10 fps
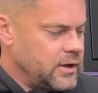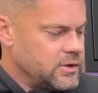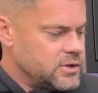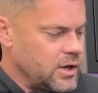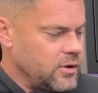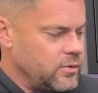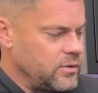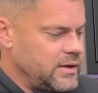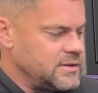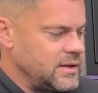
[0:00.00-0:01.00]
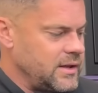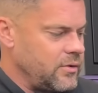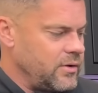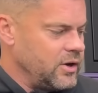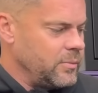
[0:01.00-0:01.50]
So they said they
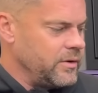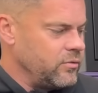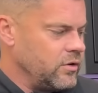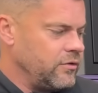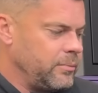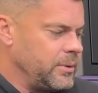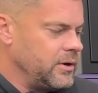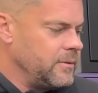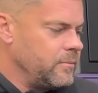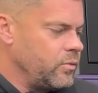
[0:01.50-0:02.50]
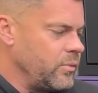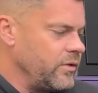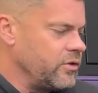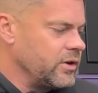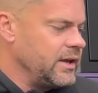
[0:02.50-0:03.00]
were a little bit rough, but when
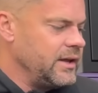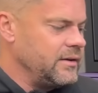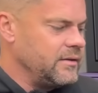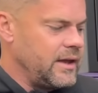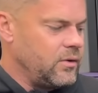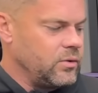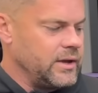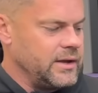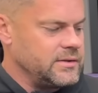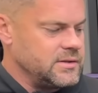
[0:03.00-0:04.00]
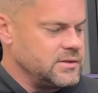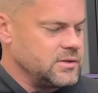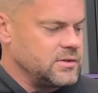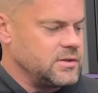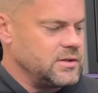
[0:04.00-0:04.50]
we've got it in, that all it is
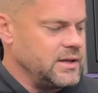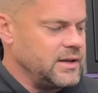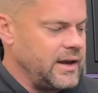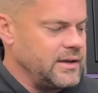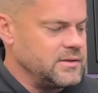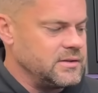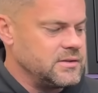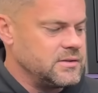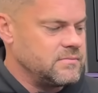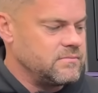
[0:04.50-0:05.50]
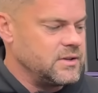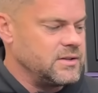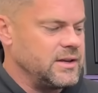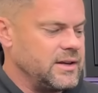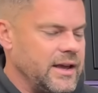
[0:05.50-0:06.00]
just the deglazing
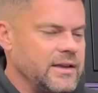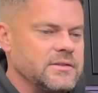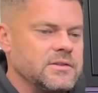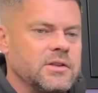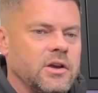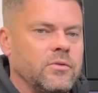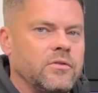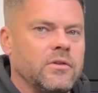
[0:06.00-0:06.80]
stones.